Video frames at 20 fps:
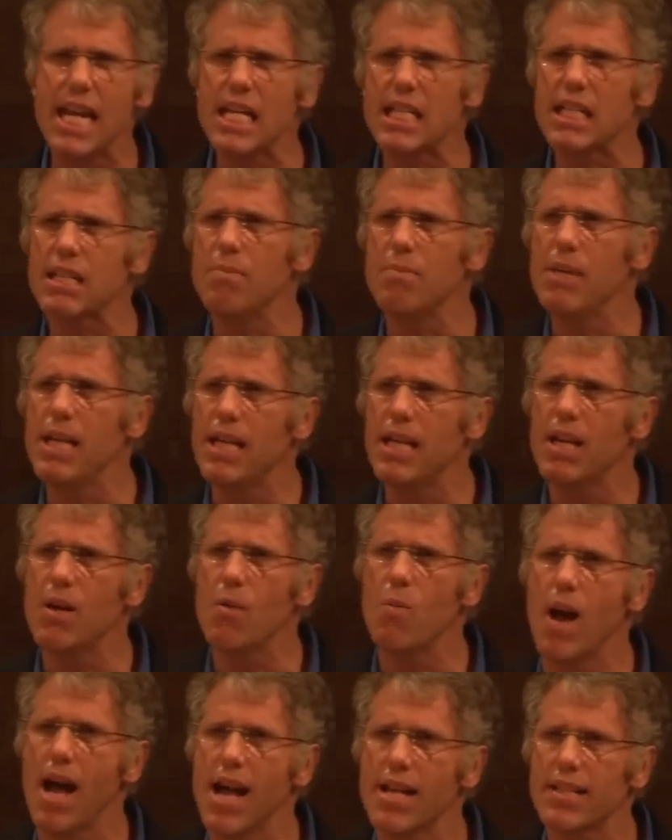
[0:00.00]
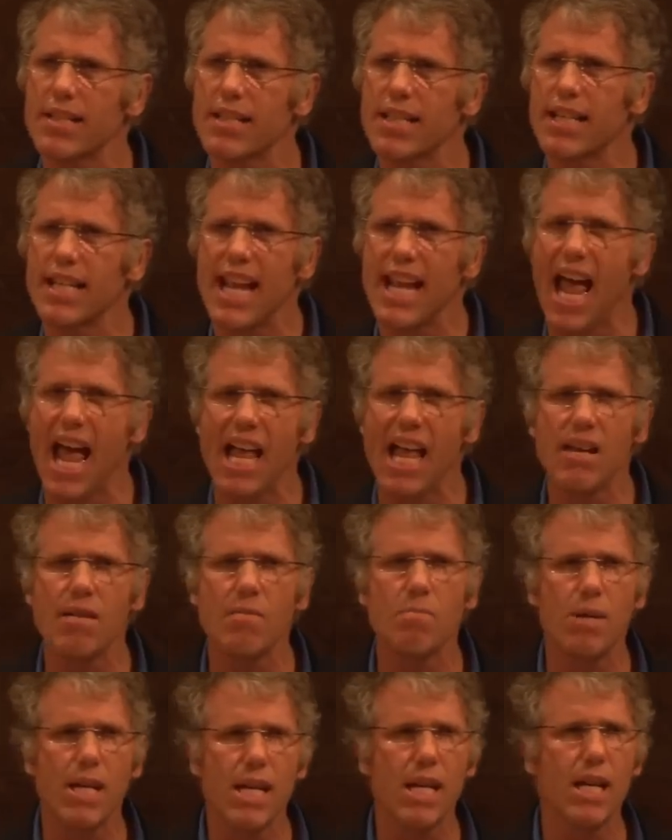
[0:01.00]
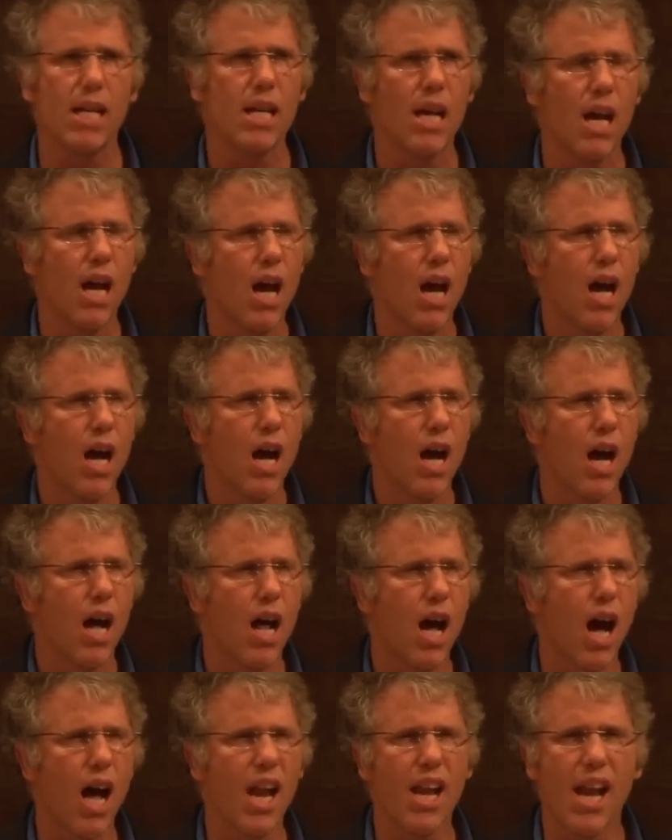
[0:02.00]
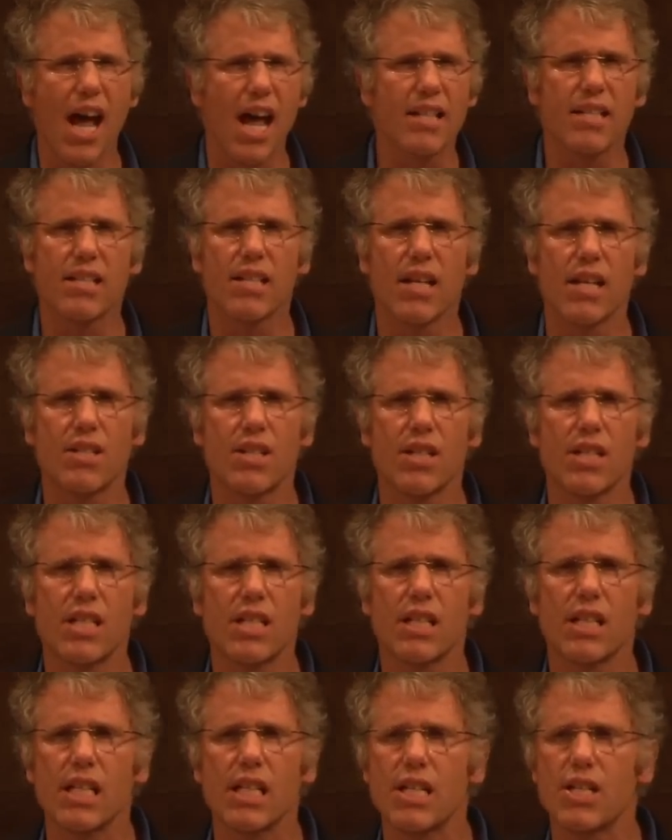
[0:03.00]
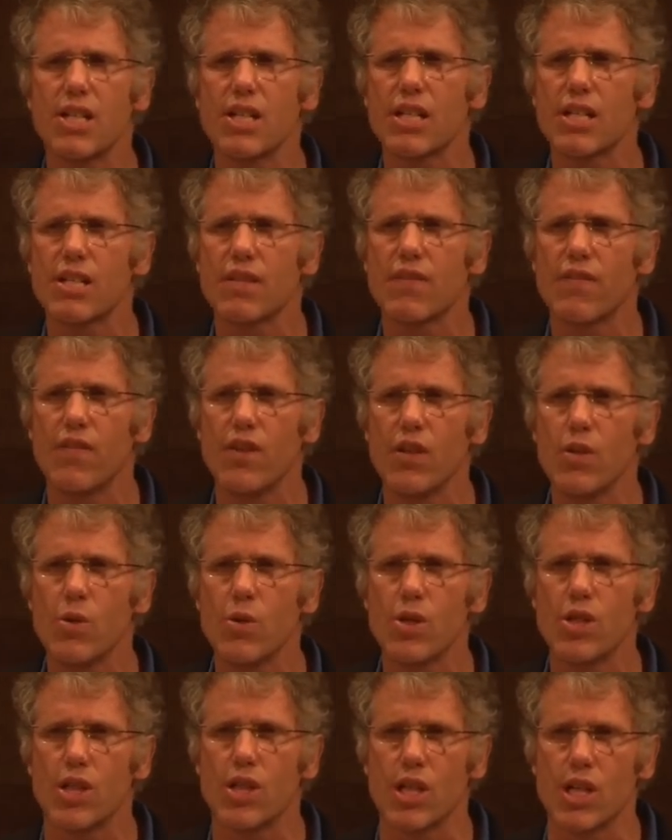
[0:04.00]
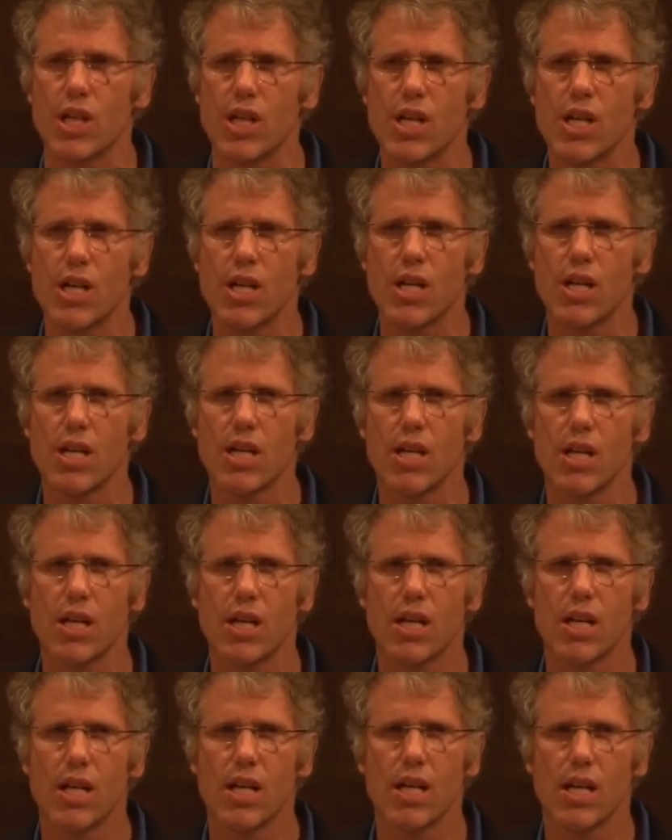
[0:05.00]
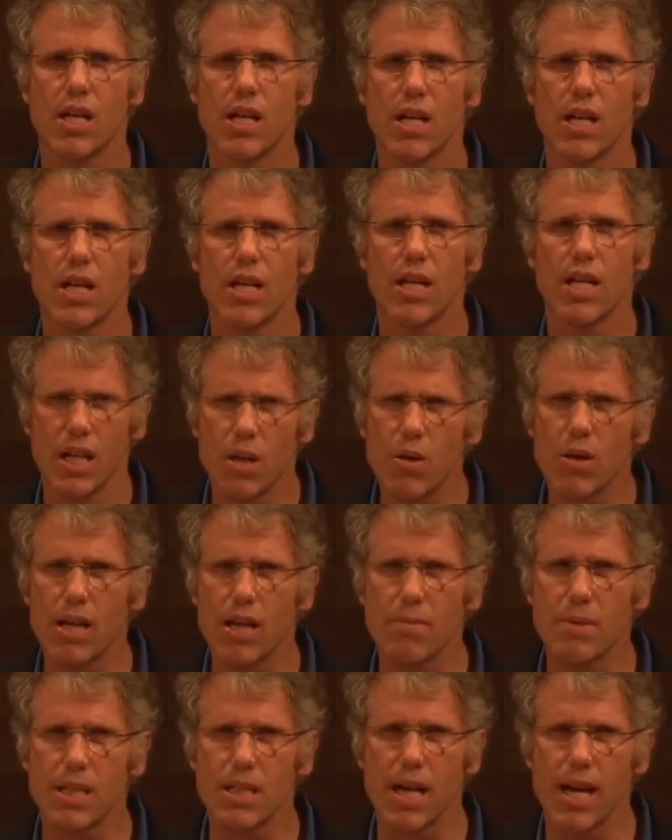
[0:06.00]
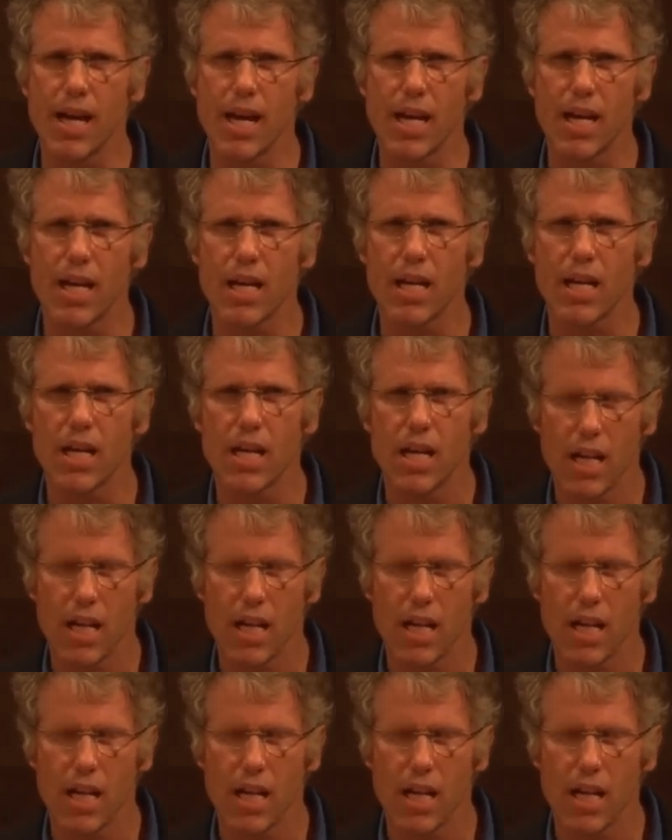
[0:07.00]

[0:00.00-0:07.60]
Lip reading: East meeting West can be a not such a delicious fusion. You know what I'm saying?